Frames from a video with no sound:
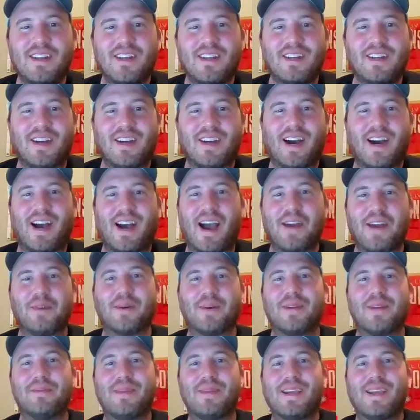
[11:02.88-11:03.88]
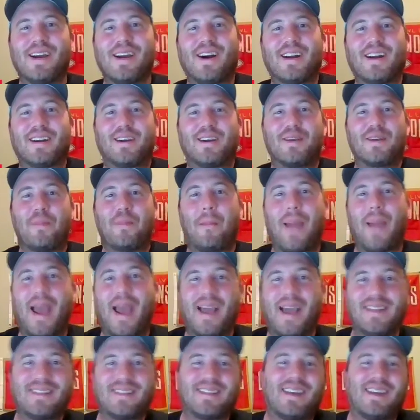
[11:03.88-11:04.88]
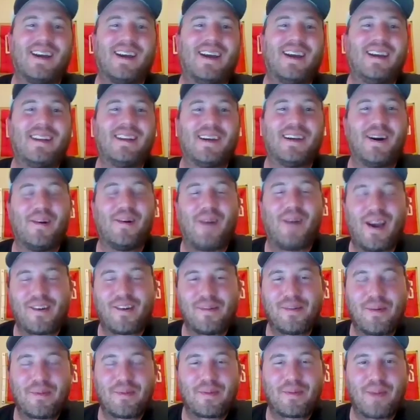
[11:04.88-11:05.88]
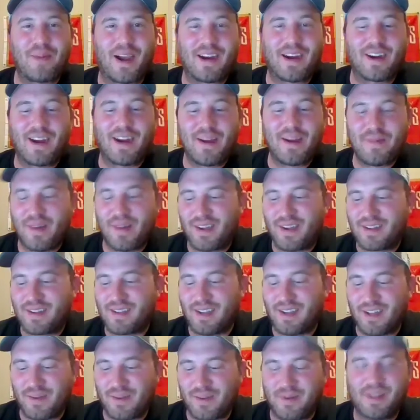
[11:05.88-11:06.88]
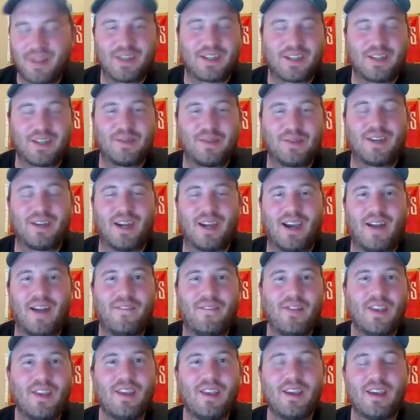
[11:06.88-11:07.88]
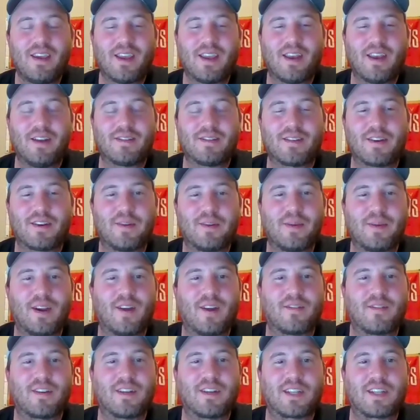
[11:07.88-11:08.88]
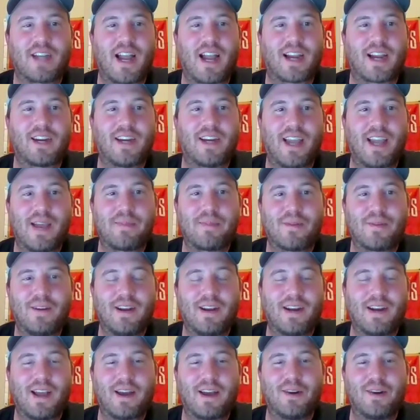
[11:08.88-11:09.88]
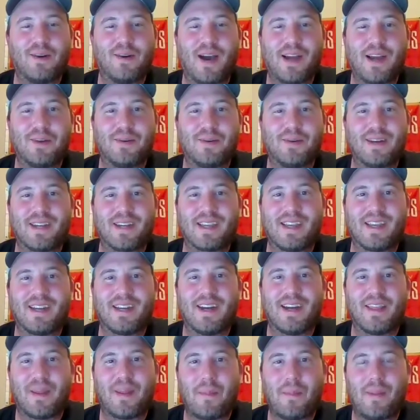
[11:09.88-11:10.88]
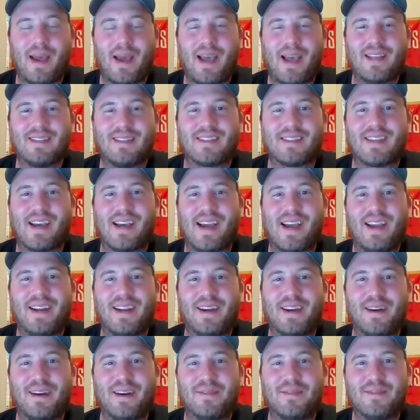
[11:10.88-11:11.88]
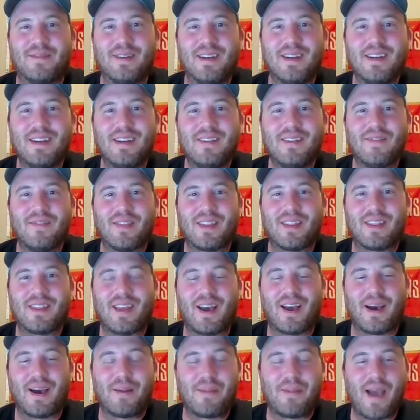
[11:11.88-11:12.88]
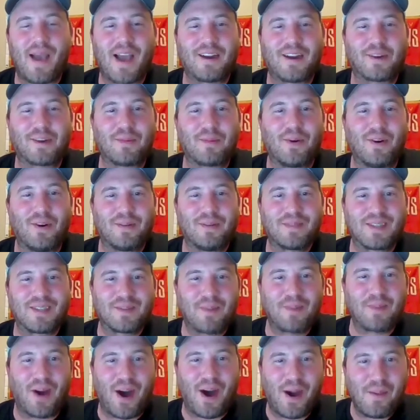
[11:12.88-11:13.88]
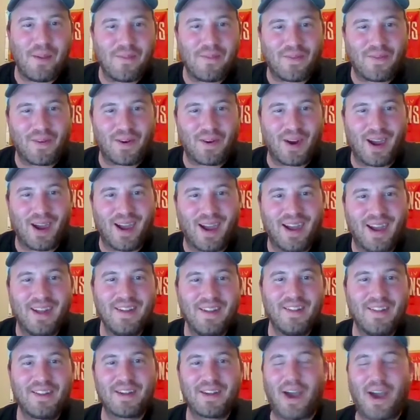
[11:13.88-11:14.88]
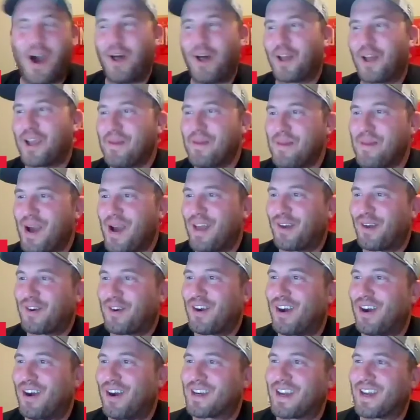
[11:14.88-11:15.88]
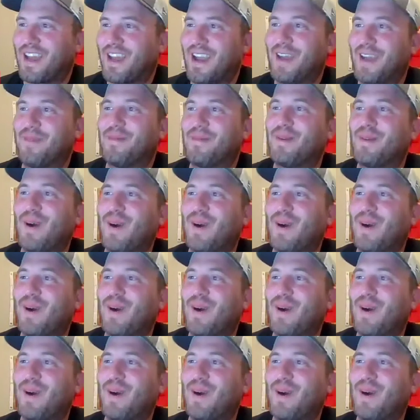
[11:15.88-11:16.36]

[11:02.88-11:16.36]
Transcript: I don't want to be on her bad side. I remember my grandmother telling me that she would, turn me over a checkered apron, and I don't want to get on the bad side of Patrick Mahomes' mom for calling him by the wrong name.